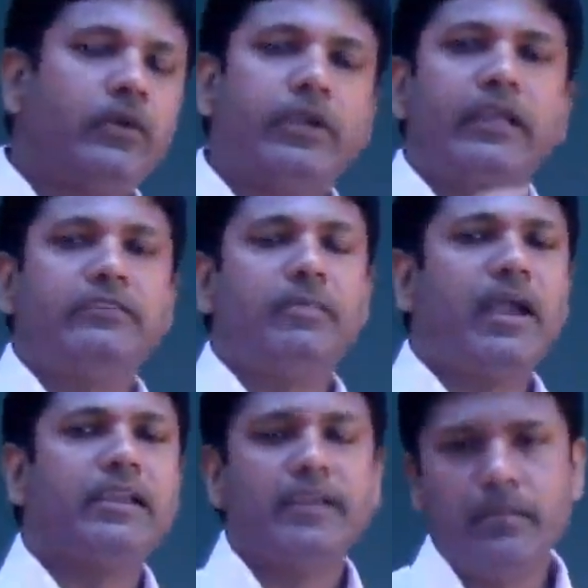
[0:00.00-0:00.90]
he's
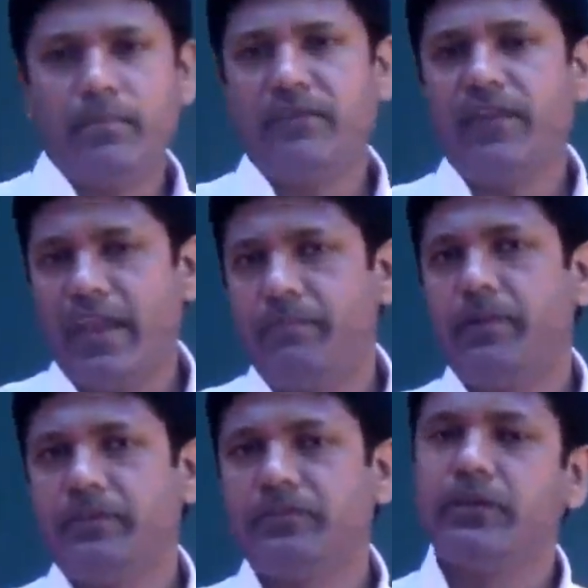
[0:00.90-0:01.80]
buying number of
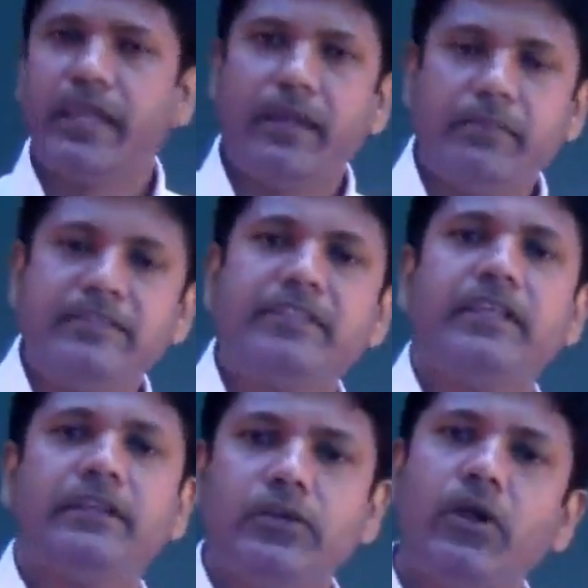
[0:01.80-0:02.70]
apples. Okay, I'm
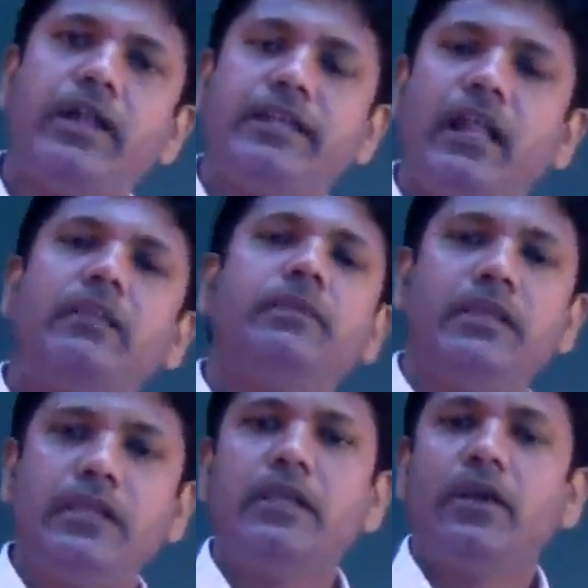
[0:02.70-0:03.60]
listening. Go ahead, tell
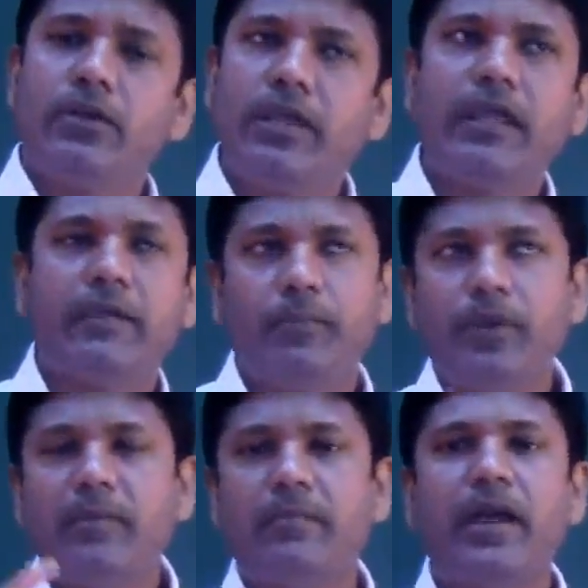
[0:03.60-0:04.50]
me. Okay, I put
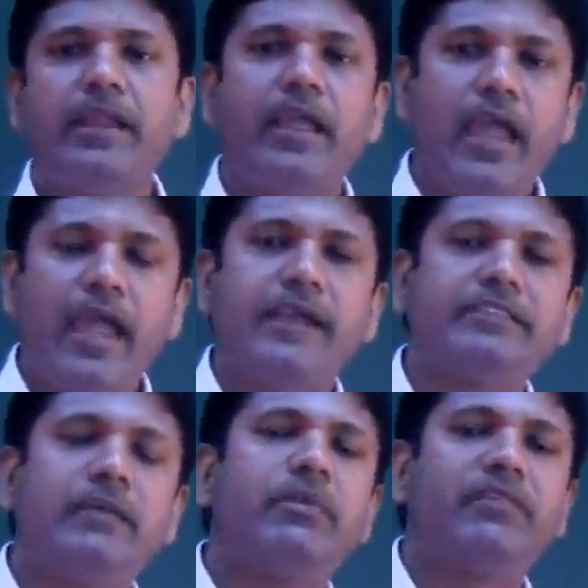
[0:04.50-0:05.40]
in my mind
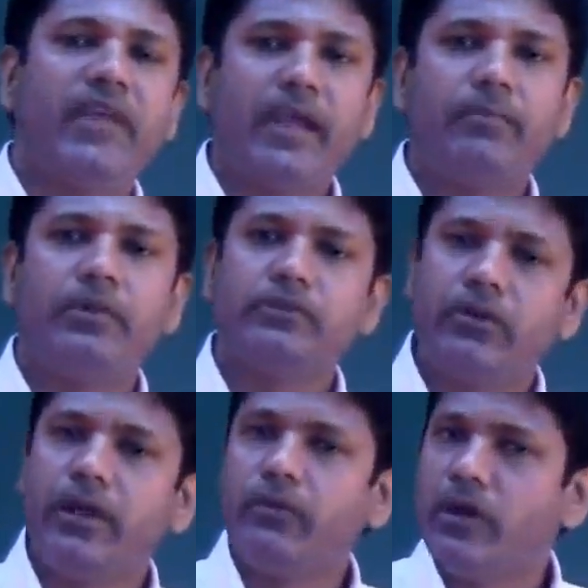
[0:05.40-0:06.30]
X number of apples.
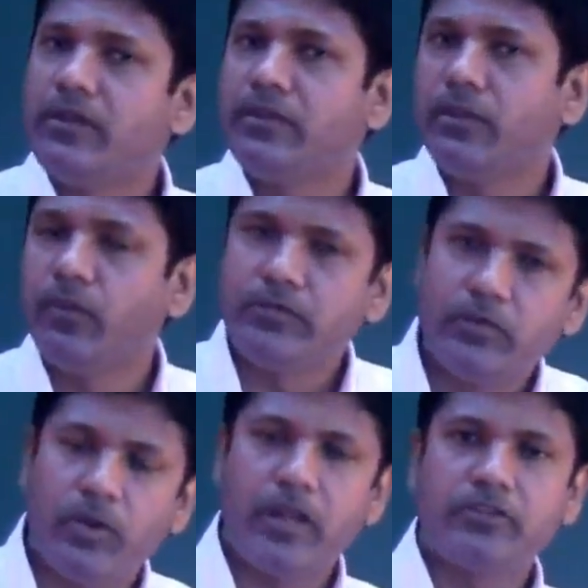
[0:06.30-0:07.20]
All right, what is it? What is
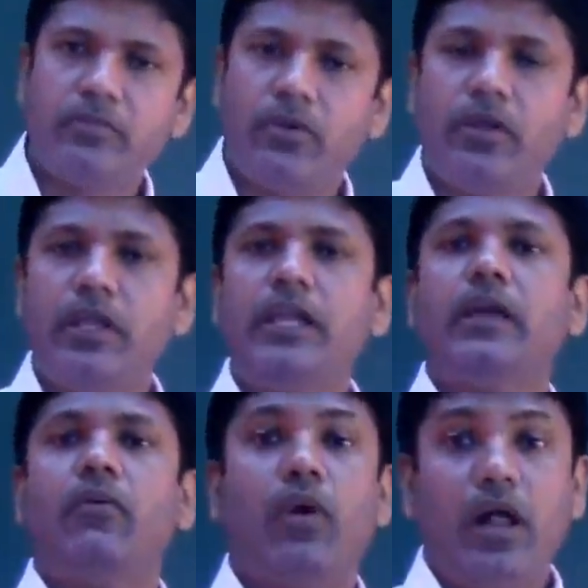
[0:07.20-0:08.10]
it? What else more?
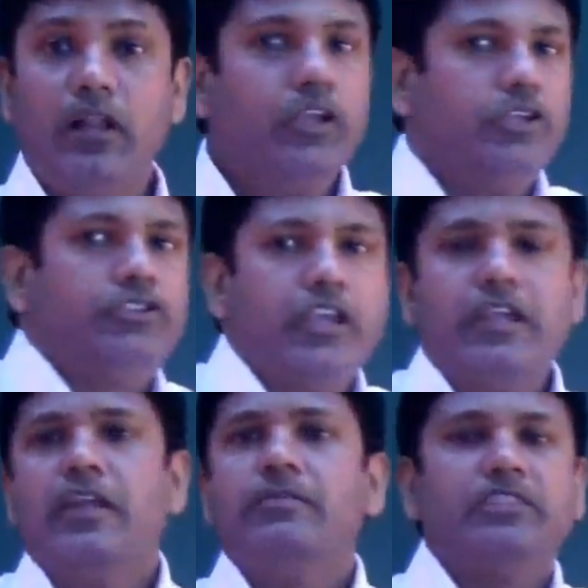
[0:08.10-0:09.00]
Well, you say,
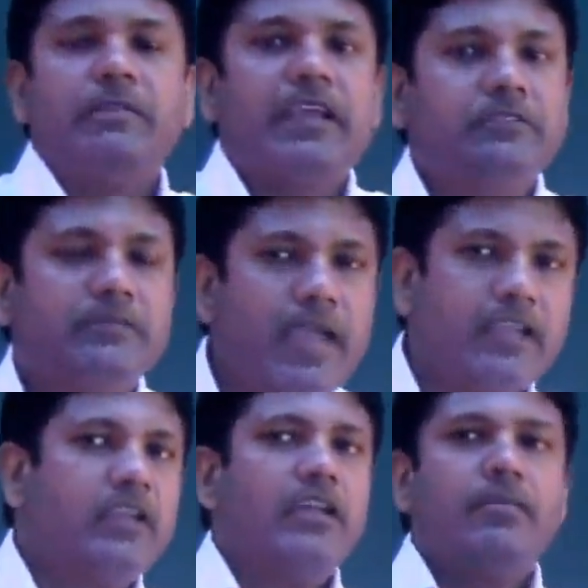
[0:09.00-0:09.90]
Mr.
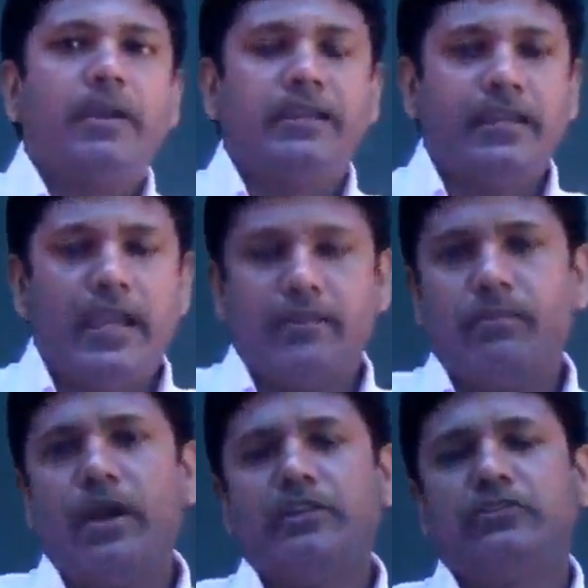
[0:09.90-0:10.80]
Mac, my
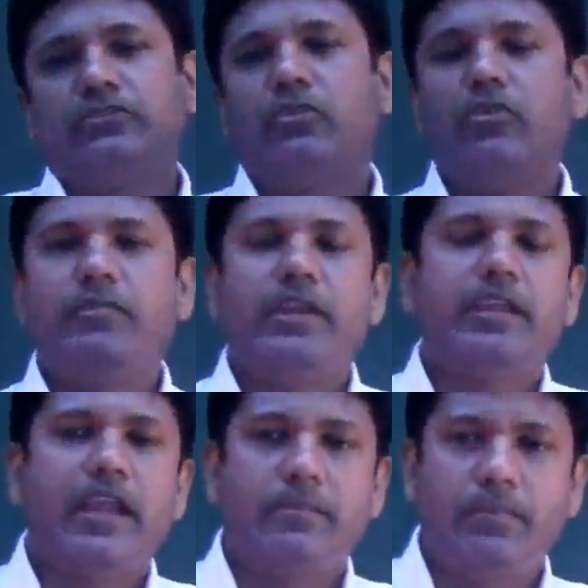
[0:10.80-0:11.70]
dad buys so
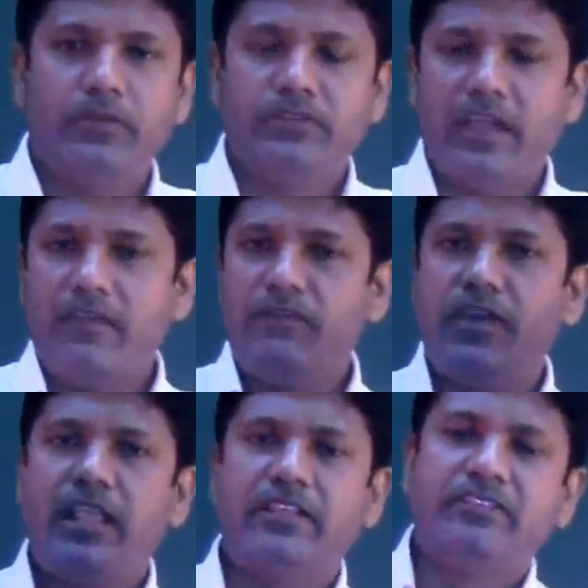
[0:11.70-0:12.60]
many apples
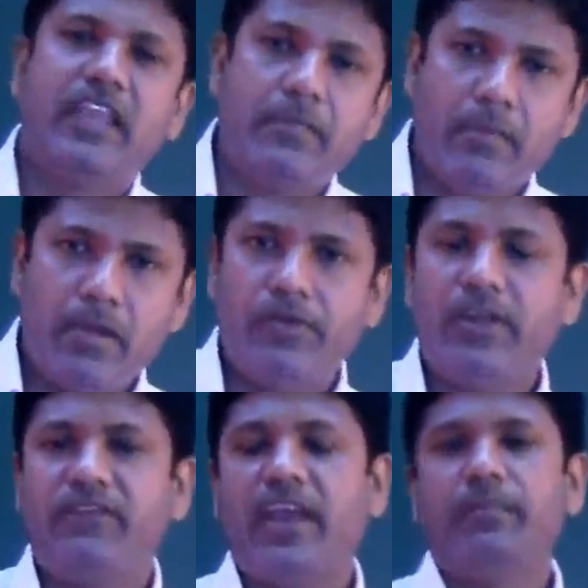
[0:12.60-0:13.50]
every day, the same amount
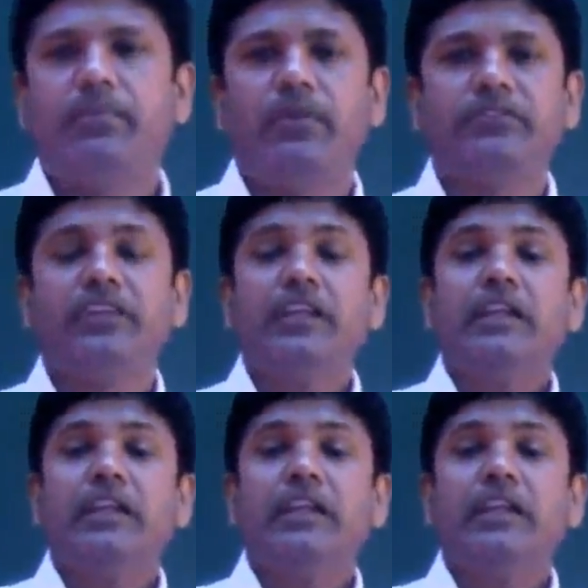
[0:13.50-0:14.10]
of apples.